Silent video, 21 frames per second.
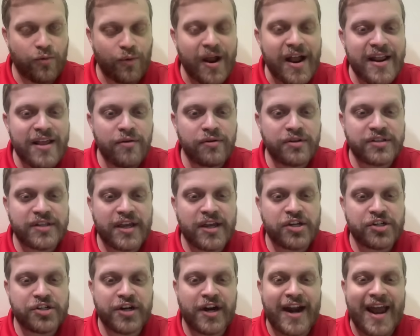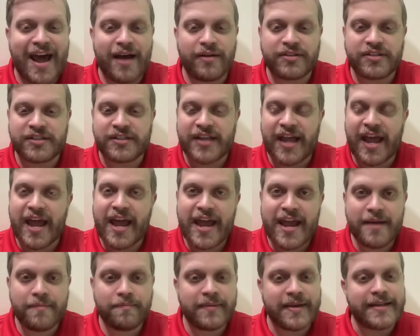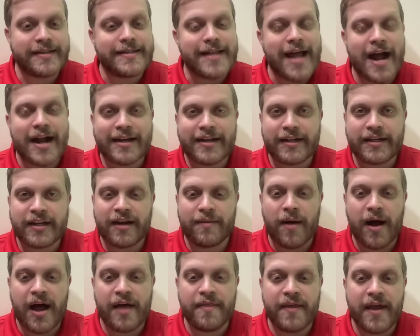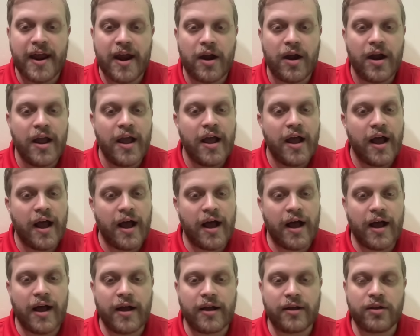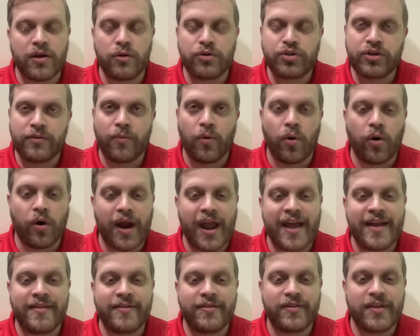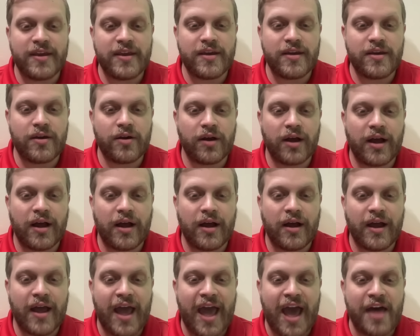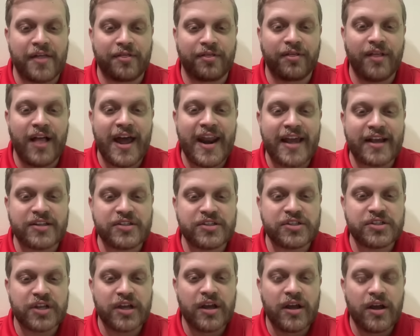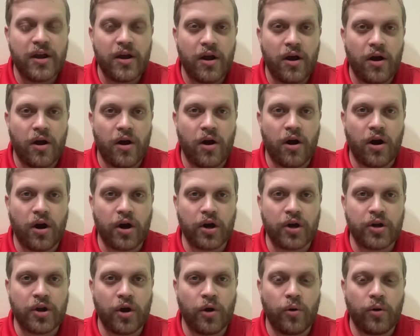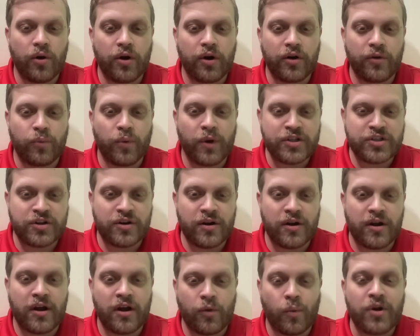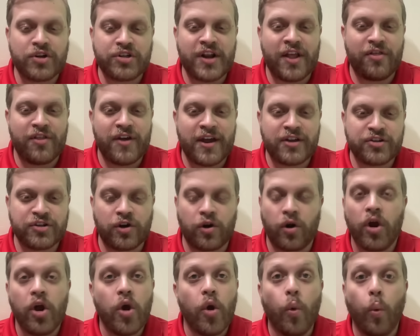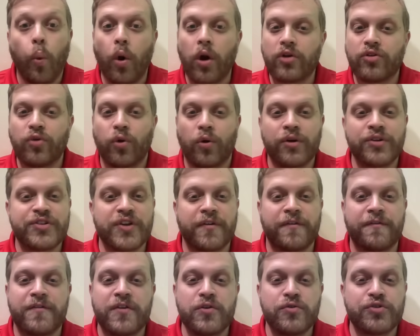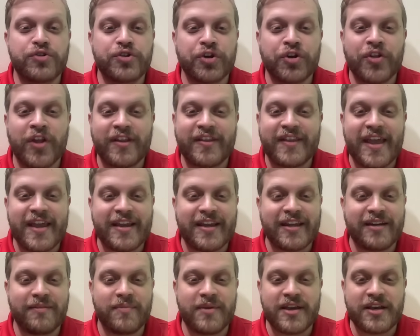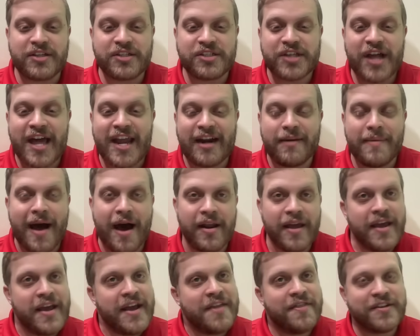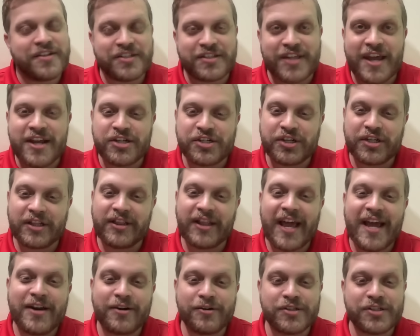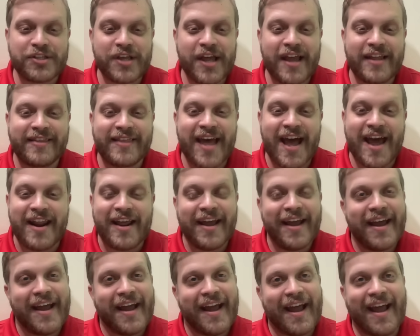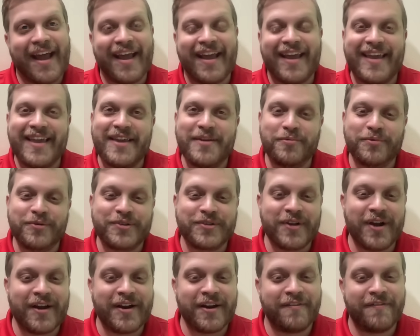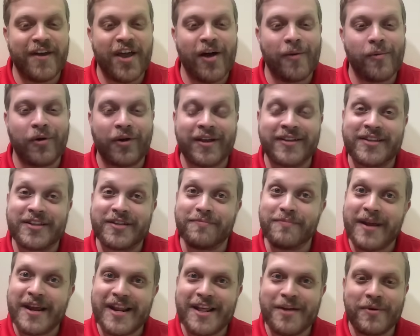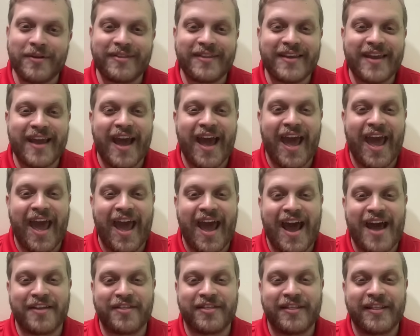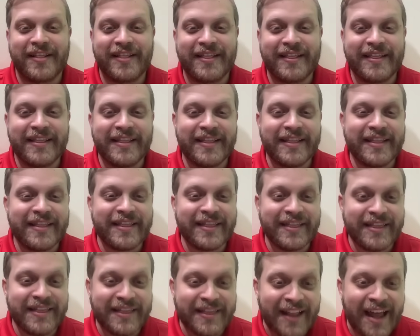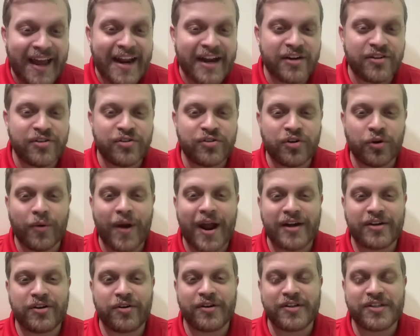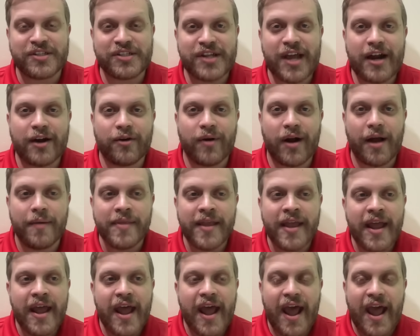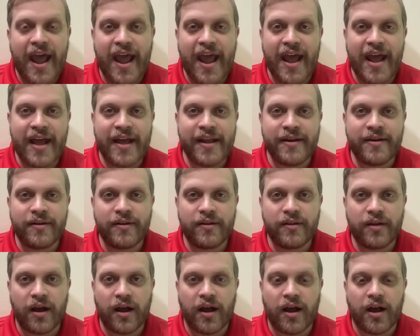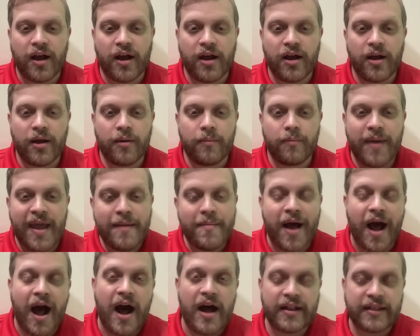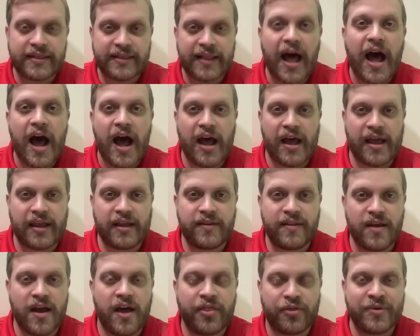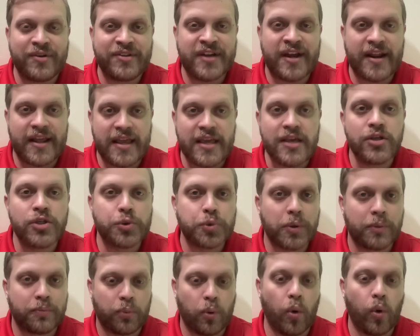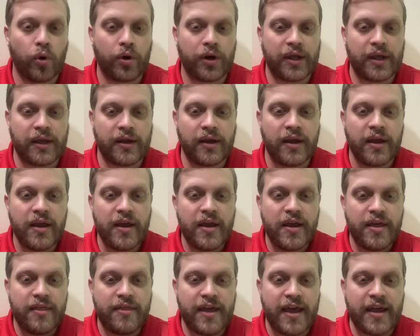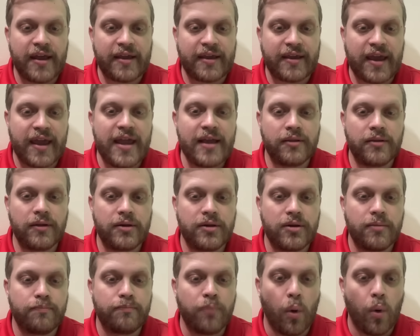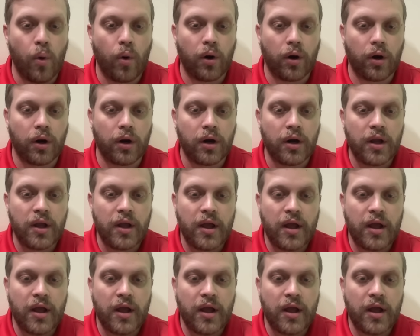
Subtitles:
radio station announces, hey, he's not going to come on there. Coach Deboer and the Athletics Washington Athletics are going to work towards a future that they can be excited about. The station later said that he was unavailable because he's meeting with the athletic director, etc. And Bama Online, the On3 site, is reporting that Kalen Deboer